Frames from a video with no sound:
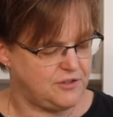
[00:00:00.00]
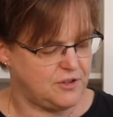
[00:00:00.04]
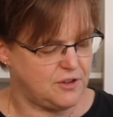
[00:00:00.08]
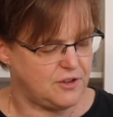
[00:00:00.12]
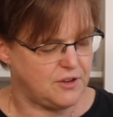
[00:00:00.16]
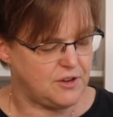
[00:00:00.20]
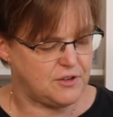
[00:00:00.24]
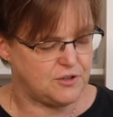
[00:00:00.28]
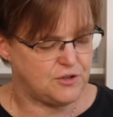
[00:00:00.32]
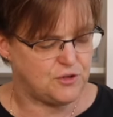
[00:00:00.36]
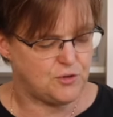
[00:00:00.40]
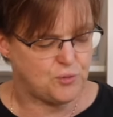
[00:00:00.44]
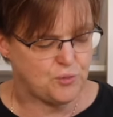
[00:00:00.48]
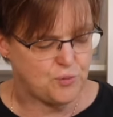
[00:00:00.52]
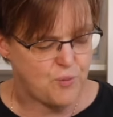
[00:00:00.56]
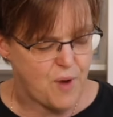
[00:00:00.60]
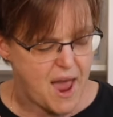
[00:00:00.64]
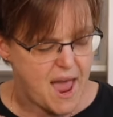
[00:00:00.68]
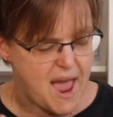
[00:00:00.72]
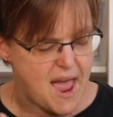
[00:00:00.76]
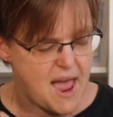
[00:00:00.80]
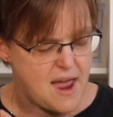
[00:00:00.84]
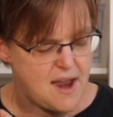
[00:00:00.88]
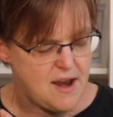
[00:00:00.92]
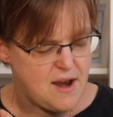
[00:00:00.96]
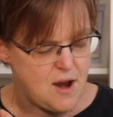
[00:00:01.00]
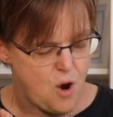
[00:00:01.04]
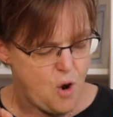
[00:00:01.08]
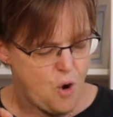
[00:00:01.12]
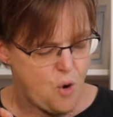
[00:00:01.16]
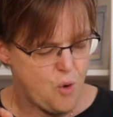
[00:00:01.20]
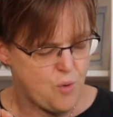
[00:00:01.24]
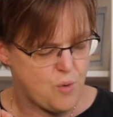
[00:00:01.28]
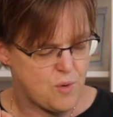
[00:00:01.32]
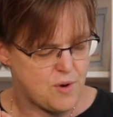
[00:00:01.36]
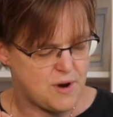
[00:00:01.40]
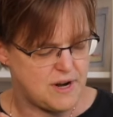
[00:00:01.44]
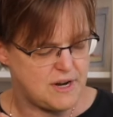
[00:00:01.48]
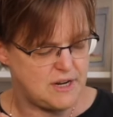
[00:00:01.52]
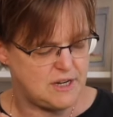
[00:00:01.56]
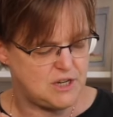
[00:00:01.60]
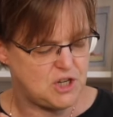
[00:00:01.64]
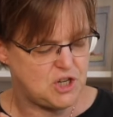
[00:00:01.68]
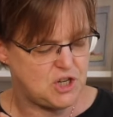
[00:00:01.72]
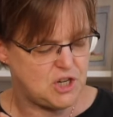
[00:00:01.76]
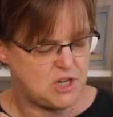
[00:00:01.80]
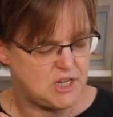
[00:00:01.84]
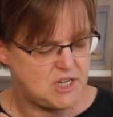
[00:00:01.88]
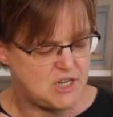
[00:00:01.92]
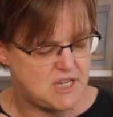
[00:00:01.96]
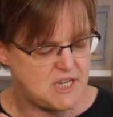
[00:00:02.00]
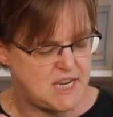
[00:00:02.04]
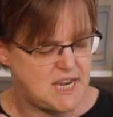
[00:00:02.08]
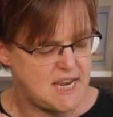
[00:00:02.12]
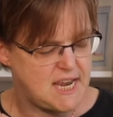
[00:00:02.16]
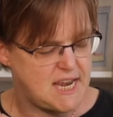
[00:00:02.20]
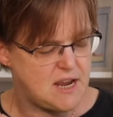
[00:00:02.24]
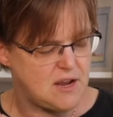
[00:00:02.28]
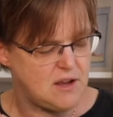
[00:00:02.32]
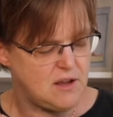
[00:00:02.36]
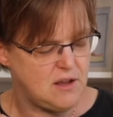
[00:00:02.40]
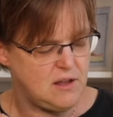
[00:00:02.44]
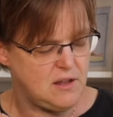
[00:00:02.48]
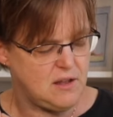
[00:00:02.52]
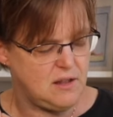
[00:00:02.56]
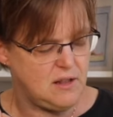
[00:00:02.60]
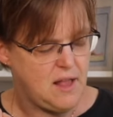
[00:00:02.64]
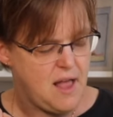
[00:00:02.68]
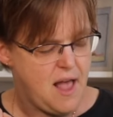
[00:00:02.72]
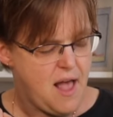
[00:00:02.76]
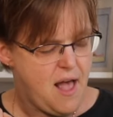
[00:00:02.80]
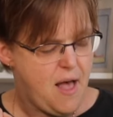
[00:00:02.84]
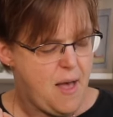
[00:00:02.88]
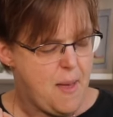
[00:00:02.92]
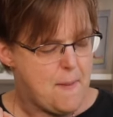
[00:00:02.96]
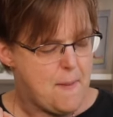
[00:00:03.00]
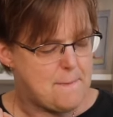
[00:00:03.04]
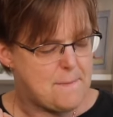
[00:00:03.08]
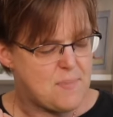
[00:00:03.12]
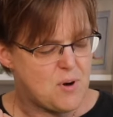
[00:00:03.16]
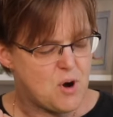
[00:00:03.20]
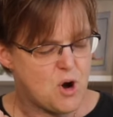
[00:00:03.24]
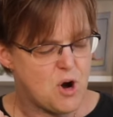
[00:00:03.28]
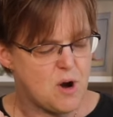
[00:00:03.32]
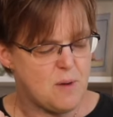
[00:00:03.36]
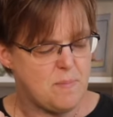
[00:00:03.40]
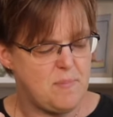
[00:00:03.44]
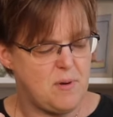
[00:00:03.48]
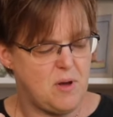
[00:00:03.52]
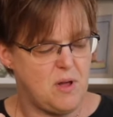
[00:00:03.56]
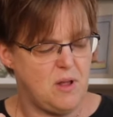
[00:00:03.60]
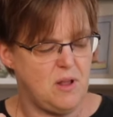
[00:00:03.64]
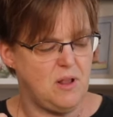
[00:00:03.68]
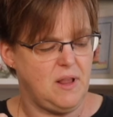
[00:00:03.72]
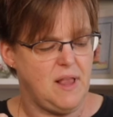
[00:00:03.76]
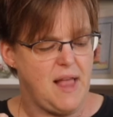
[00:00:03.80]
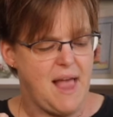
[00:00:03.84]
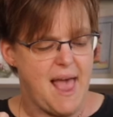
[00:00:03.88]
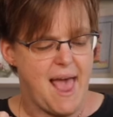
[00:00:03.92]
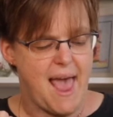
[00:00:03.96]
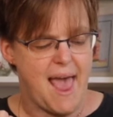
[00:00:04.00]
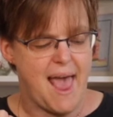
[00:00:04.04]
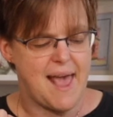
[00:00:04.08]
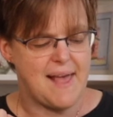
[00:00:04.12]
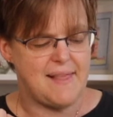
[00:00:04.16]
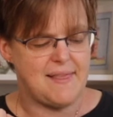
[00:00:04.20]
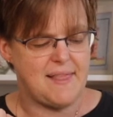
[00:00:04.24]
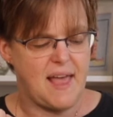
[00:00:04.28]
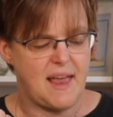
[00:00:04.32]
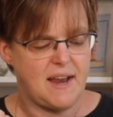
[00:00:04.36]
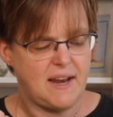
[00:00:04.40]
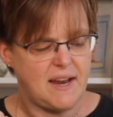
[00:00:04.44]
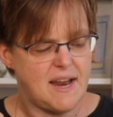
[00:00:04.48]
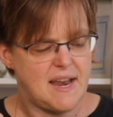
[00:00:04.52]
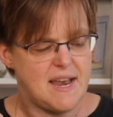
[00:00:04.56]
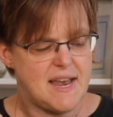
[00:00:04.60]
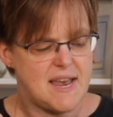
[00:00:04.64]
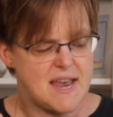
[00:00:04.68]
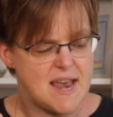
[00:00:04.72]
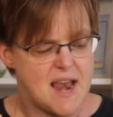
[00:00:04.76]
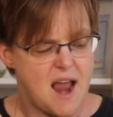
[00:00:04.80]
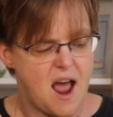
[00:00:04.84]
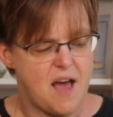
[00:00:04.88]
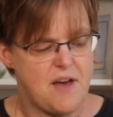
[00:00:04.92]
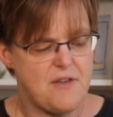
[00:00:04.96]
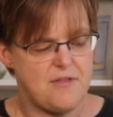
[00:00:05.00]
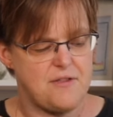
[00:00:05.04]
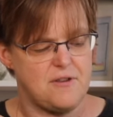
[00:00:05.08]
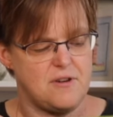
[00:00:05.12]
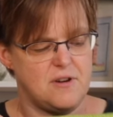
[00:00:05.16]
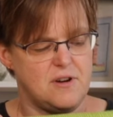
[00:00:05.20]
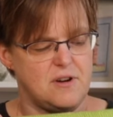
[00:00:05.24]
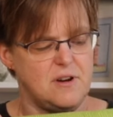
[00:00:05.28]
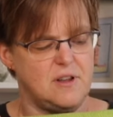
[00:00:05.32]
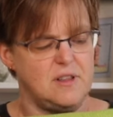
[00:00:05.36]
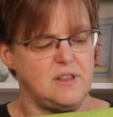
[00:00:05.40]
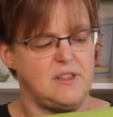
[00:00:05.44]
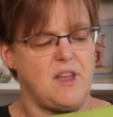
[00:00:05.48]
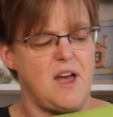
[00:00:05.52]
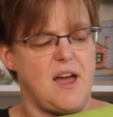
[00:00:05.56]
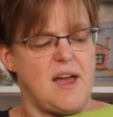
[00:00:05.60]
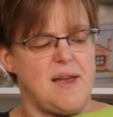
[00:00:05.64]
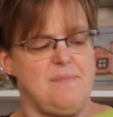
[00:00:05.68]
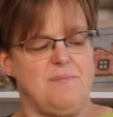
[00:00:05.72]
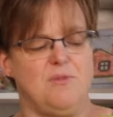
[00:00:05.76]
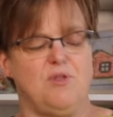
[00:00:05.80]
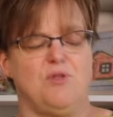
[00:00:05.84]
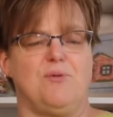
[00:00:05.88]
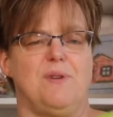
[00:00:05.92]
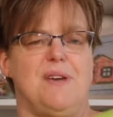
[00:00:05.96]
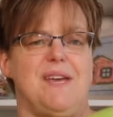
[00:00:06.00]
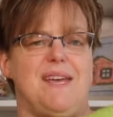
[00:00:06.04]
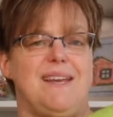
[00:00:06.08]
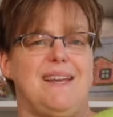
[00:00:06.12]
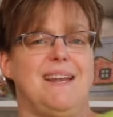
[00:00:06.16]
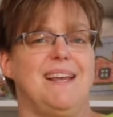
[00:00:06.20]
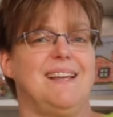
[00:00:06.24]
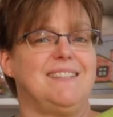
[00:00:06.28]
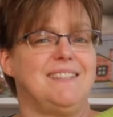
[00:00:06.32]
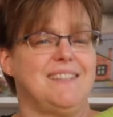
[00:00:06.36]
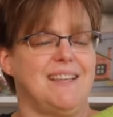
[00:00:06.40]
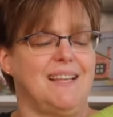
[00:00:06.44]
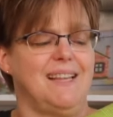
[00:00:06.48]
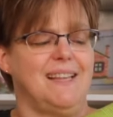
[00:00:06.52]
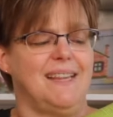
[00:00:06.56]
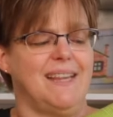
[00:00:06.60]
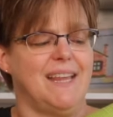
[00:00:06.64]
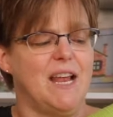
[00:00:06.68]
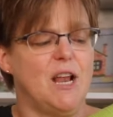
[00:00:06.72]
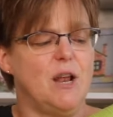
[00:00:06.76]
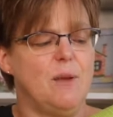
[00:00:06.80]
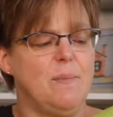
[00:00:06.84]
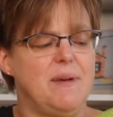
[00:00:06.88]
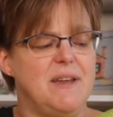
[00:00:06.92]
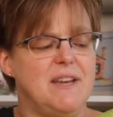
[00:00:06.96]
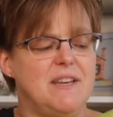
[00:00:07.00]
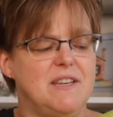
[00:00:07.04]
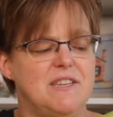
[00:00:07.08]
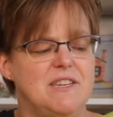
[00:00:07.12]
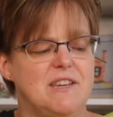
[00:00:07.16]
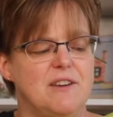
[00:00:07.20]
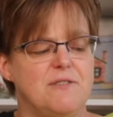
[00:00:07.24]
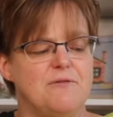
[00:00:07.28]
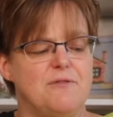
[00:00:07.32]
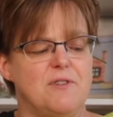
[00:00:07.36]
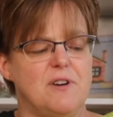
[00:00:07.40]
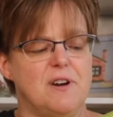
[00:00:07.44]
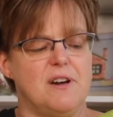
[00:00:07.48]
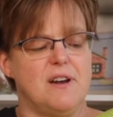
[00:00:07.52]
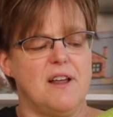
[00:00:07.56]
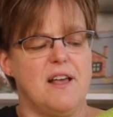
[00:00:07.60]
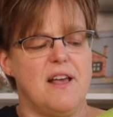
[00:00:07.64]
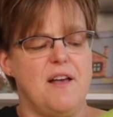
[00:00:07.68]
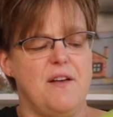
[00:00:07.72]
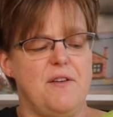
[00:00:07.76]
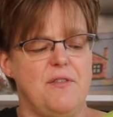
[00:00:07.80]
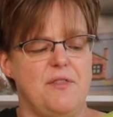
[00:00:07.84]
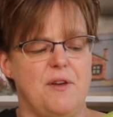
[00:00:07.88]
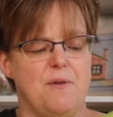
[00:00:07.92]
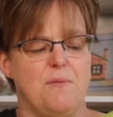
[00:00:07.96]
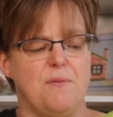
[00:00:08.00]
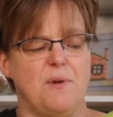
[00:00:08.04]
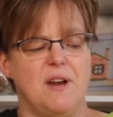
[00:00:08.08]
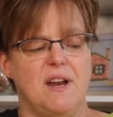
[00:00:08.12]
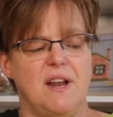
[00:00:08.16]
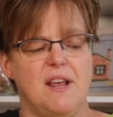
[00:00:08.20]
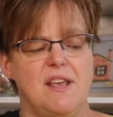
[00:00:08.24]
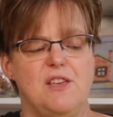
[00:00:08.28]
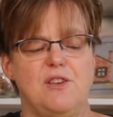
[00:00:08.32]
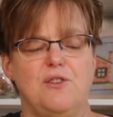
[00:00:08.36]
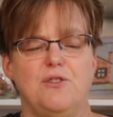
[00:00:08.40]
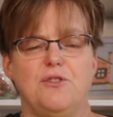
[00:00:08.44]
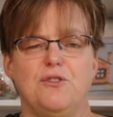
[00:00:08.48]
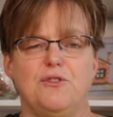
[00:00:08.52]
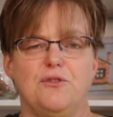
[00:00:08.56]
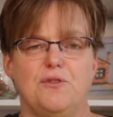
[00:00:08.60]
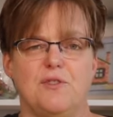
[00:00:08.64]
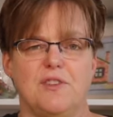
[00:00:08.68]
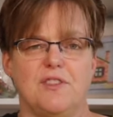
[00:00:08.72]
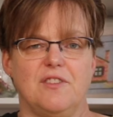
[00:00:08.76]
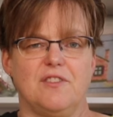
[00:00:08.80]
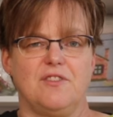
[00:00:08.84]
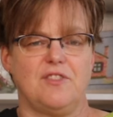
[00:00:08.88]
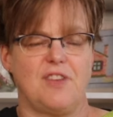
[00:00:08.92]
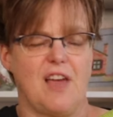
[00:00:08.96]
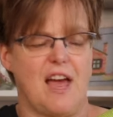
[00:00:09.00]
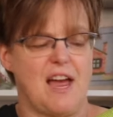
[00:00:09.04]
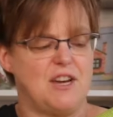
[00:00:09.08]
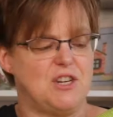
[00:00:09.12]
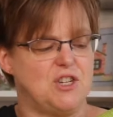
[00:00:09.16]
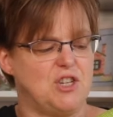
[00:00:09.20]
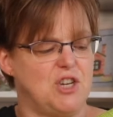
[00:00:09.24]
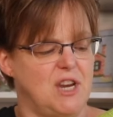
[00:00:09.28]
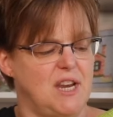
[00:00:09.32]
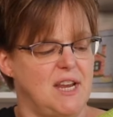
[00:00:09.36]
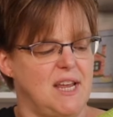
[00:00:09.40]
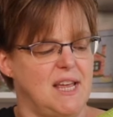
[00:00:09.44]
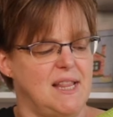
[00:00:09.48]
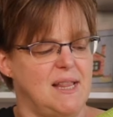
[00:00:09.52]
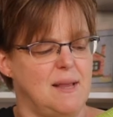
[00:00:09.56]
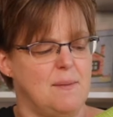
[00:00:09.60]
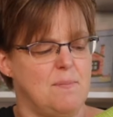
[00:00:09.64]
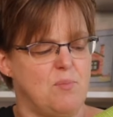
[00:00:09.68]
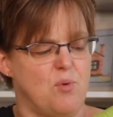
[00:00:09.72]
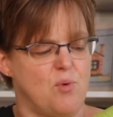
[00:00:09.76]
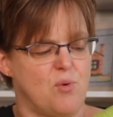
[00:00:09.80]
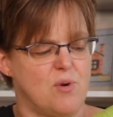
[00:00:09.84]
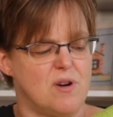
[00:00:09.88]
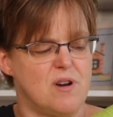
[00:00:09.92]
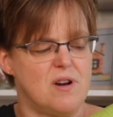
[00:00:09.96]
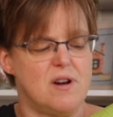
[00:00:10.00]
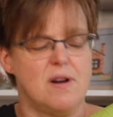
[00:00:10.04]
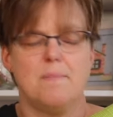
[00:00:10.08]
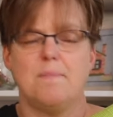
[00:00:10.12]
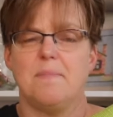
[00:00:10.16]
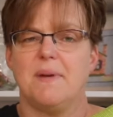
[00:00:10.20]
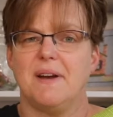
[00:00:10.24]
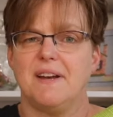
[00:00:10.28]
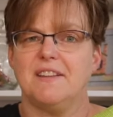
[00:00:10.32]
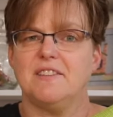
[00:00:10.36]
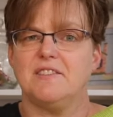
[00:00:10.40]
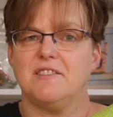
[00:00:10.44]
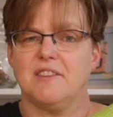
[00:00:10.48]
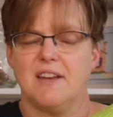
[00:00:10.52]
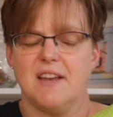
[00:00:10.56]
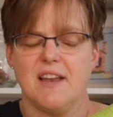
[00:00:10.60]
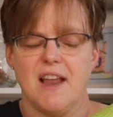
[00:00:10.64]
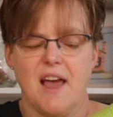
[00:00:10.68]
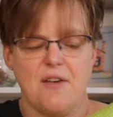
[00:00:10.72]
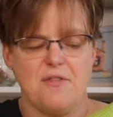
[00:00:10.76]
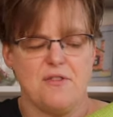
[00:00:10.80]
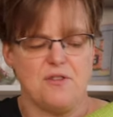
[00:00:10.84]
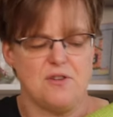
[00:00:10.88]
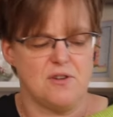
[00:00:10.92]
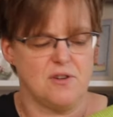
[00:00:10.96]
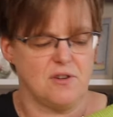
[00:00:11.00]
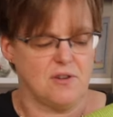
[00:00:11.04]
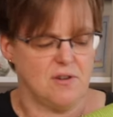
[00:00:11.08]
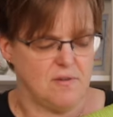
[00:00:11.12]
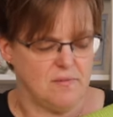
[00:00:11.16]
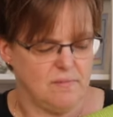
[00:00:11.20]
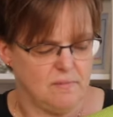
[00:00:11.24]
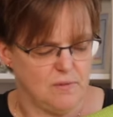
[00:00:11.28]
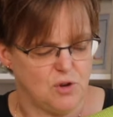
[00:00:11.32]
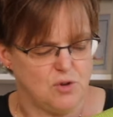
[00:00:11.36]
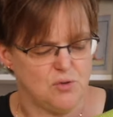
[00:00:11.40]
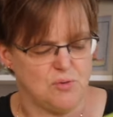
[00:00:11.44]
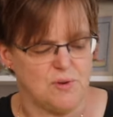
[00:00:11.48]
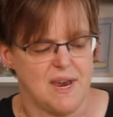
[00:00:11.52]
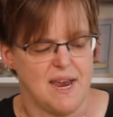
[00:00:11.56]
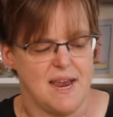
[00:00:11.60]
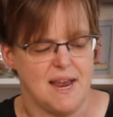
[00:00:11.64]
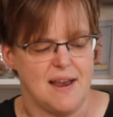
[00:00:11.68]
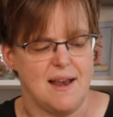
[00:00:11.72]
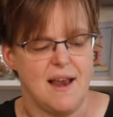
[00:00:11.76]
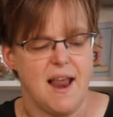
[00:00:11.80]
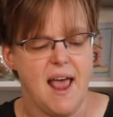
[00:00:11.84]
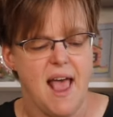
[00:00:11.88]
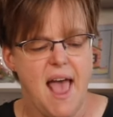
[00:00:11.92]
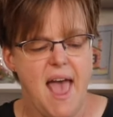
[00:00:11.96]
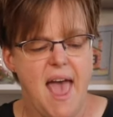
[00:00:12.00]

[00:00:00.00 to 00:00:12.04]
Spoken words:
So there's red, orange, teal, purple, and then another lime green. It's a little bit different than what I use for the sashing and the border, but it's another green.